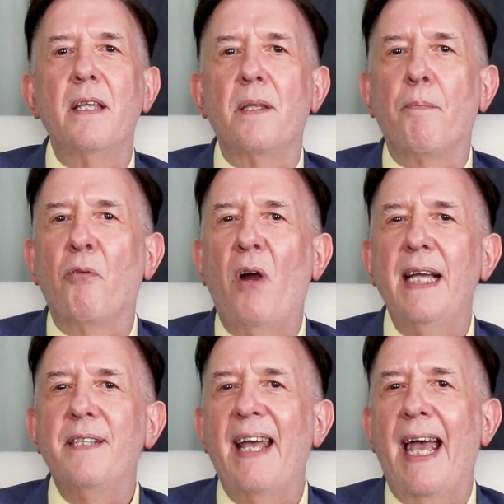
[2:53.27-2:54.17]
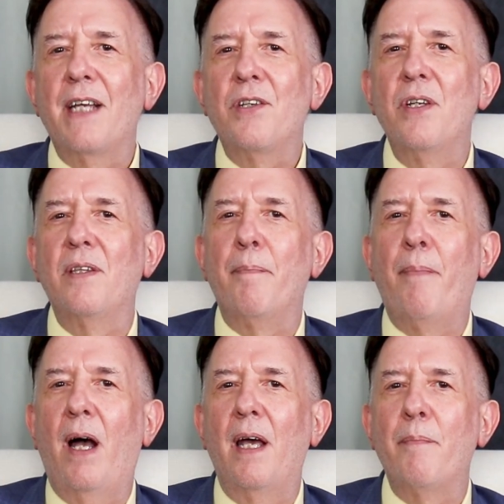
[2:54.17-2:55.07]
The price action in the
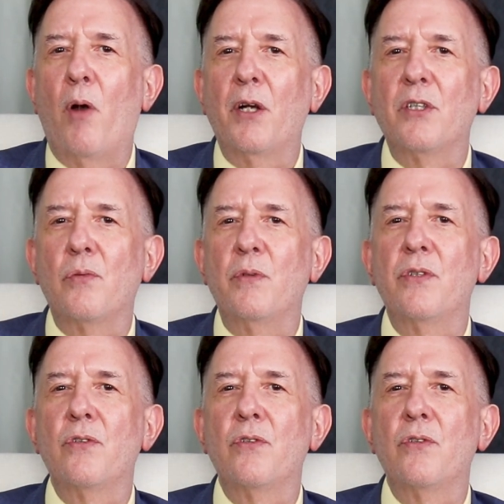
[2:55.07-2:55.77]
bond markets was